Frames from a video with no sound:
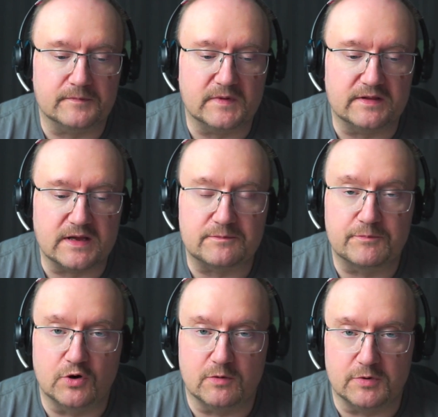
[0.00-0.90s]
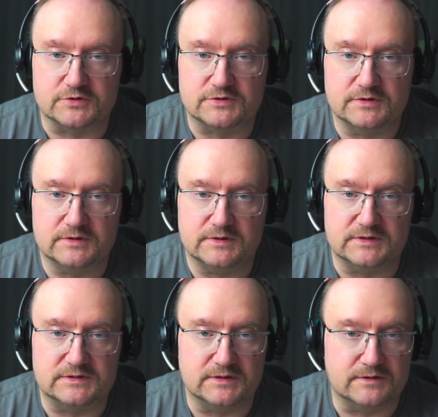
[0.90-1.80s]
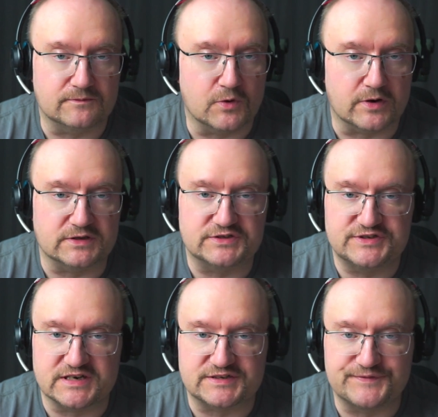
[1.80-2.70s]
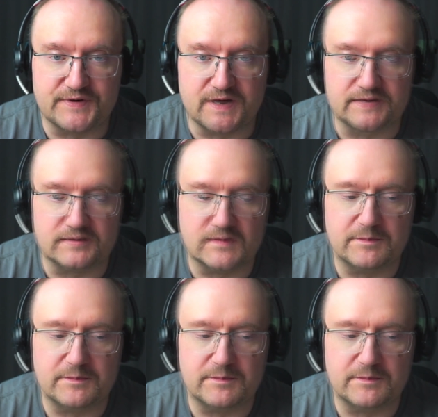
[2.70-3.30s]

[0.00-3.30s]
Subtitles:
In that purpose, it worked just fine,